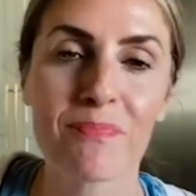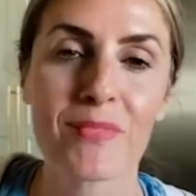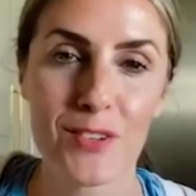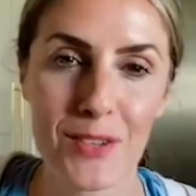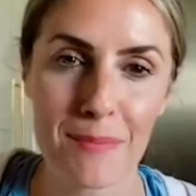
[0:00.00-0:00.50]

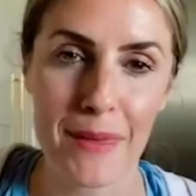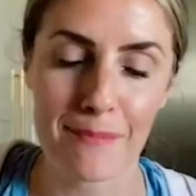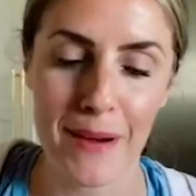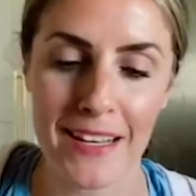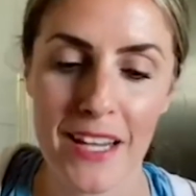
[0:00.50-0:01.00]
So keep that in
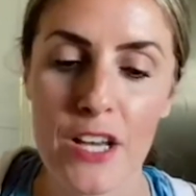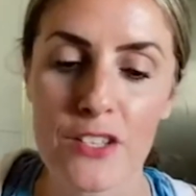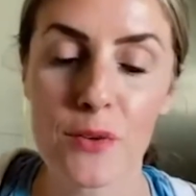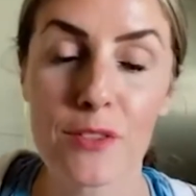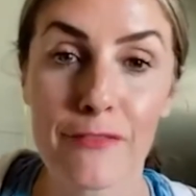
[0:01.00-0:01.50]
mind.
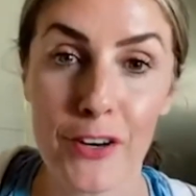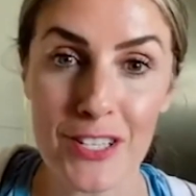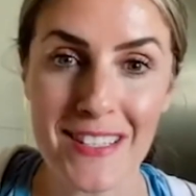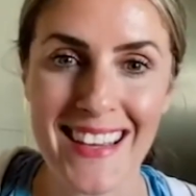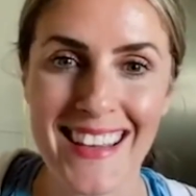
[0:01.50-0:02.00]
So the
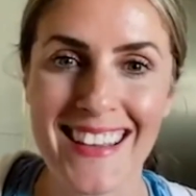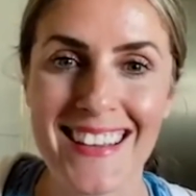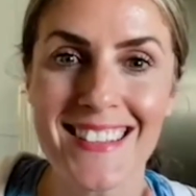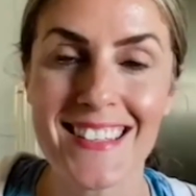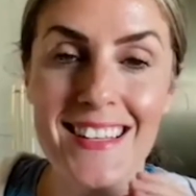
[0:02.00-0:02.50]
first thing
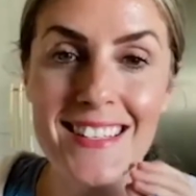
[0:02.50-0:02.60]
is